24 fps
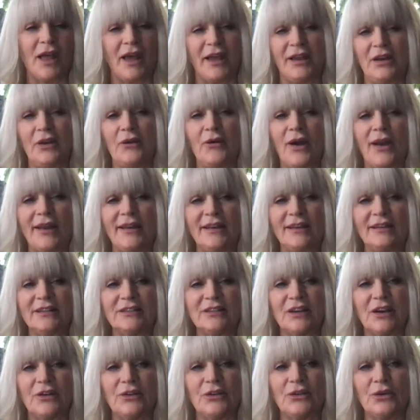I know I didn't
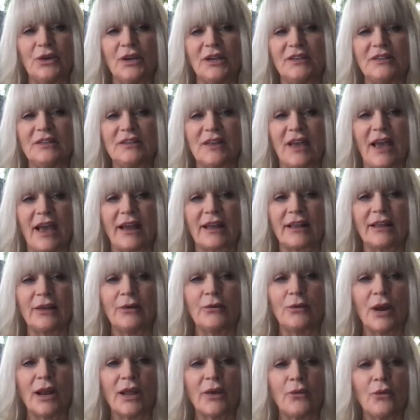tell you exactly
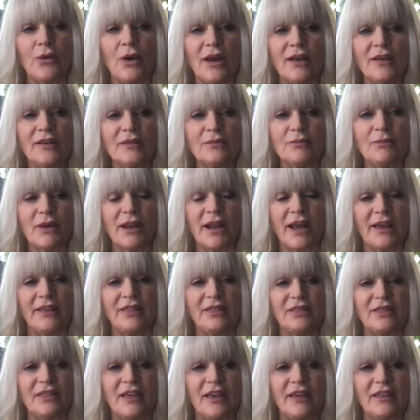what it was, but
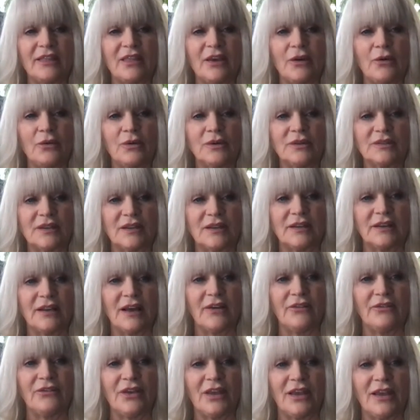I think there was
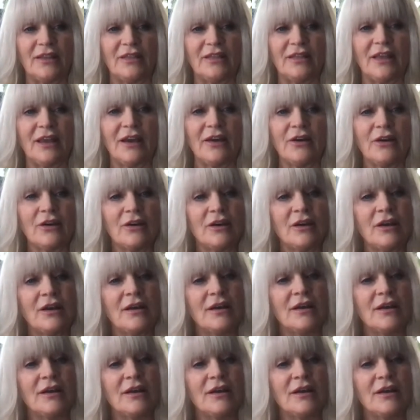enough in there